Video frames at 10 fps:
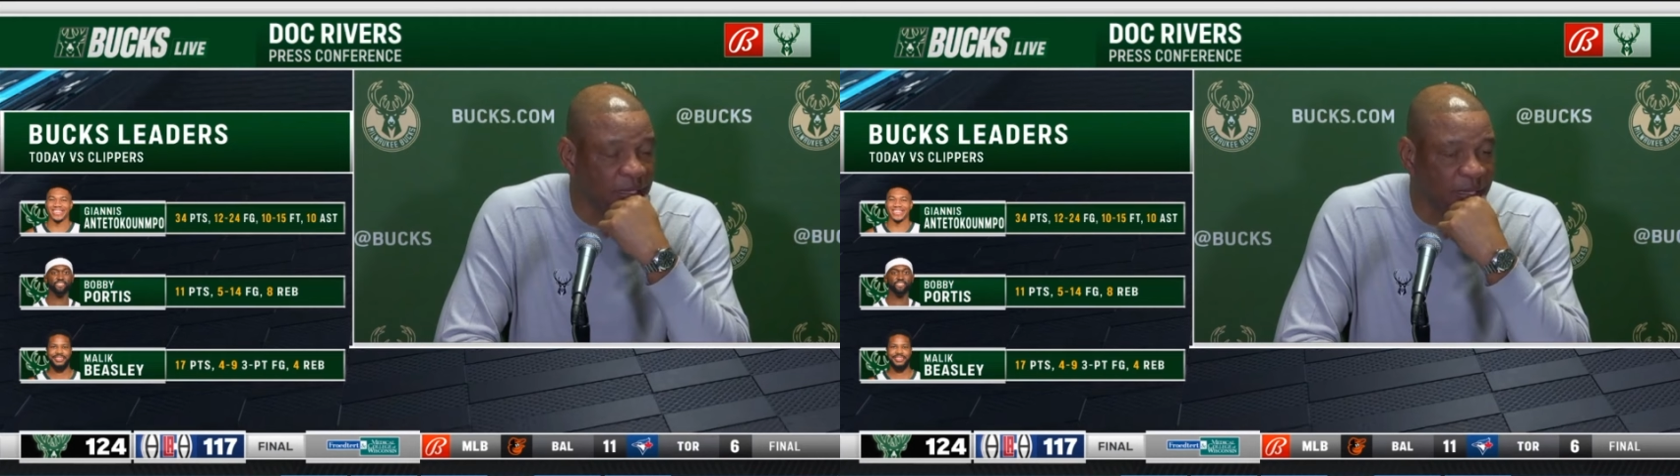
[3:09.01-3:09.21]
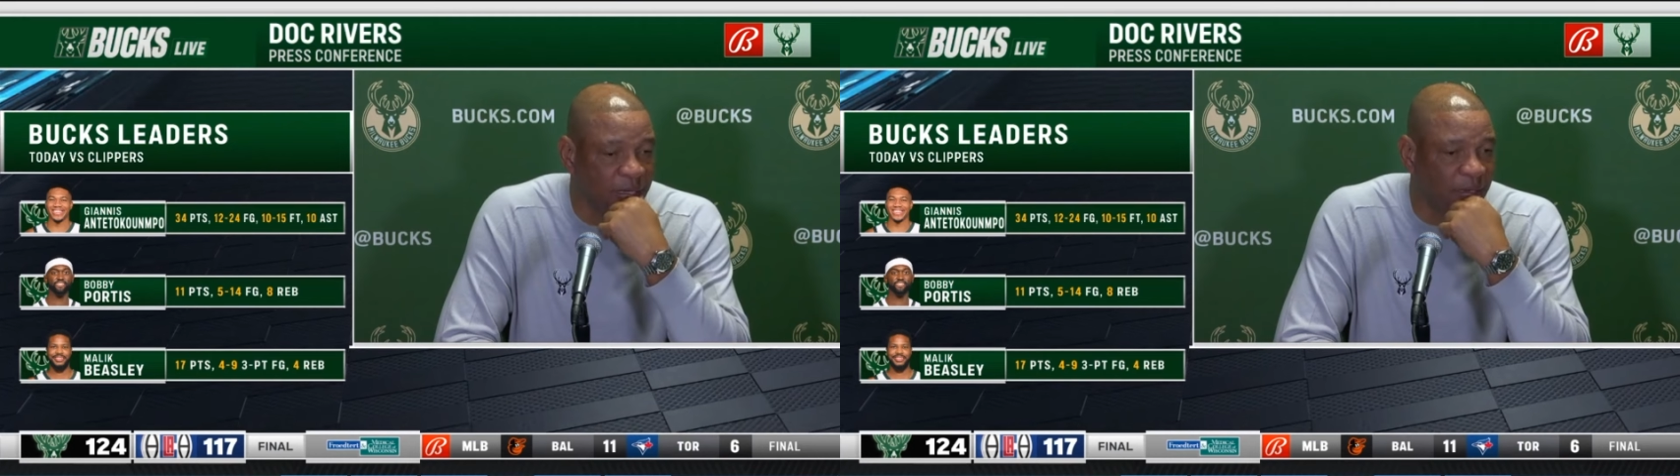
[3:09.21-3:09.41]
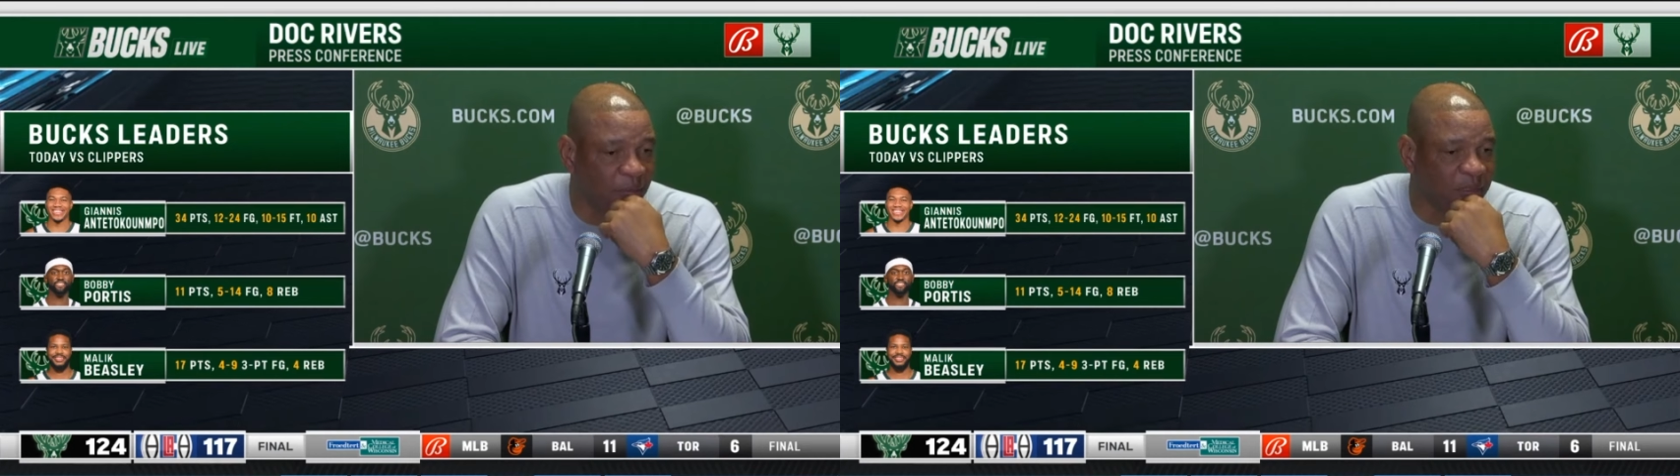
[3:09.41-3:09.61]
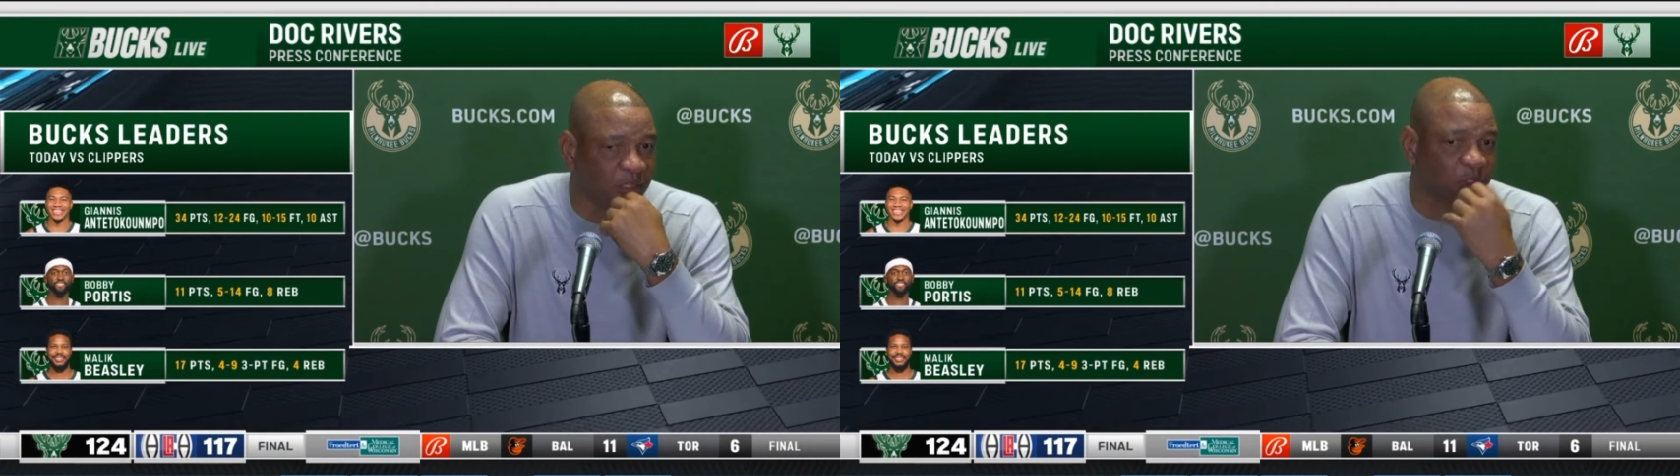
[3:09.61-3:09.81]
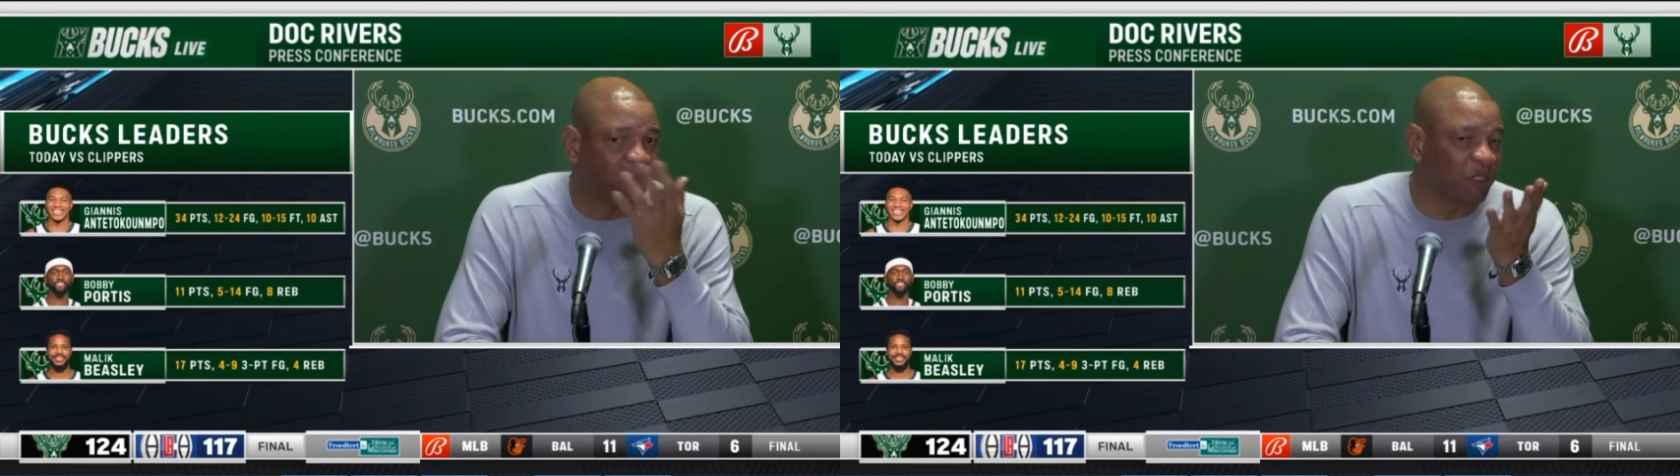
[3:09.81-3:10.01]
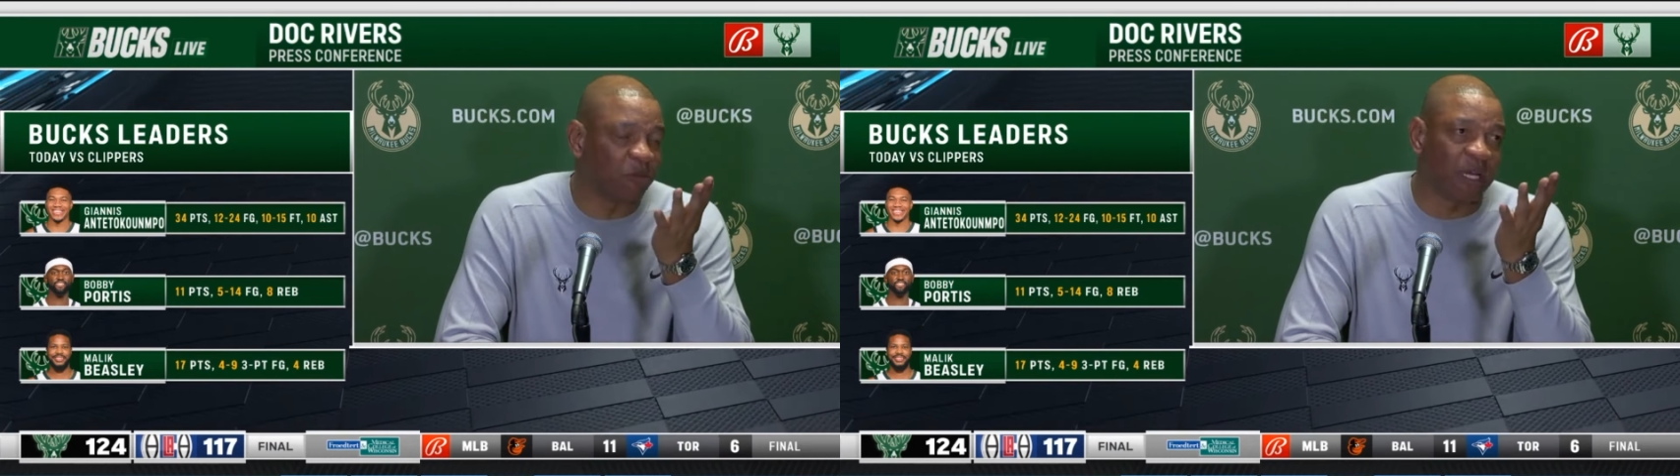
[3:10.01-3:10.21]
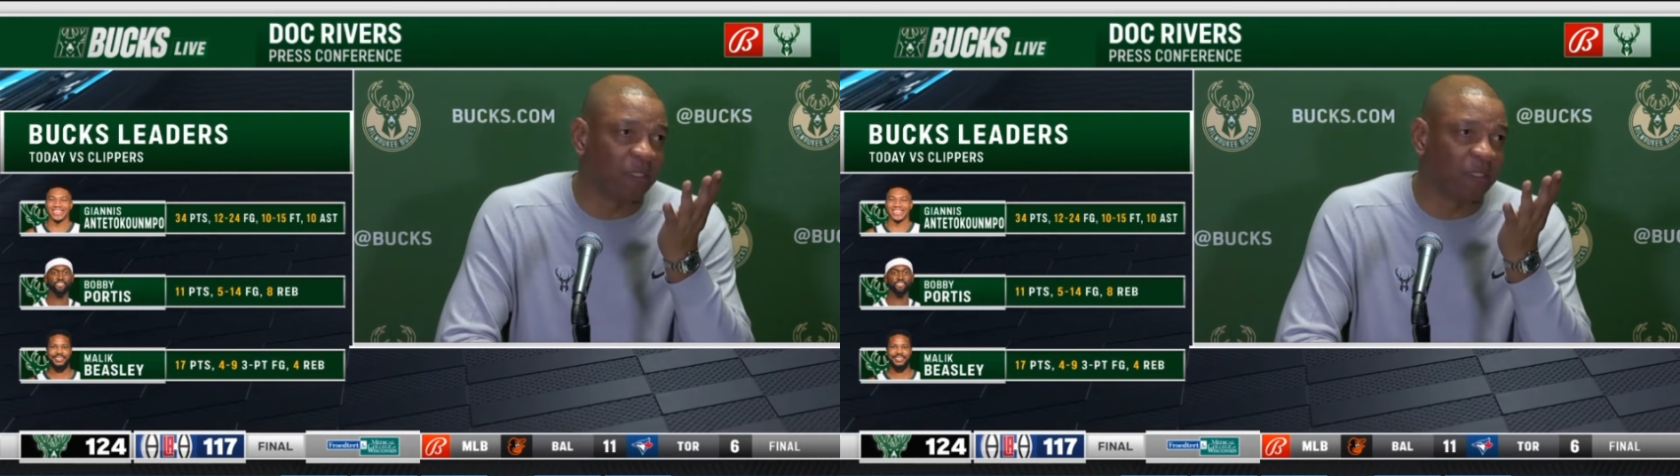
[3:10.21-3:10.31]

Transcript: Uh, but it was with the right